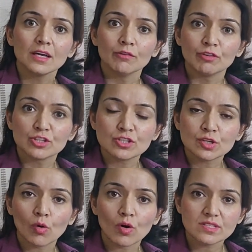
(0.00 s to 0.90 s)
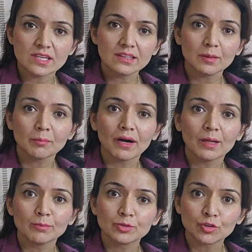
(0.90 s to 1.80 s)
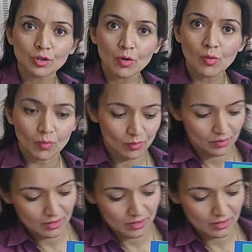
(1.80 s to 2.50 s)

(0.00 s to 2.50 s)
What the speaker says: which is causing the bulb to glow?